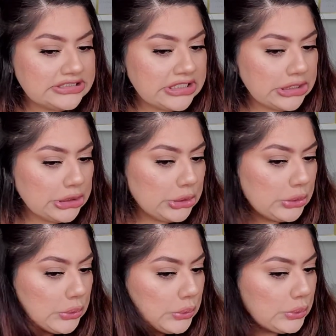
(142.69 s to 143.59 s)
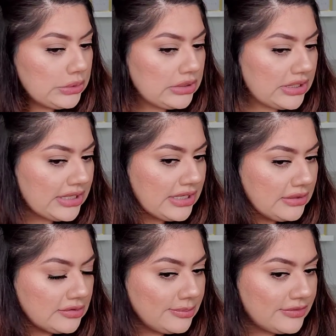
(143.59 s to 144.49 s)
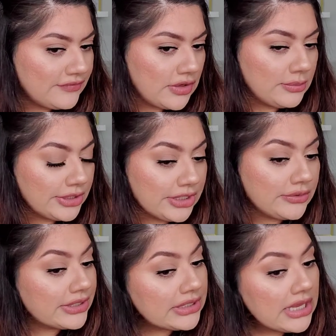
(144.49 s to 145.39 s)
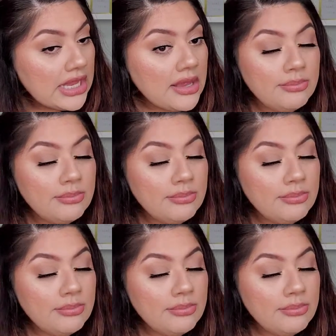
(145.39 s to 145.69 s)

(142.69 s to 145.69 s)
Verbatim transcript: So I got a little bit of an ombre going.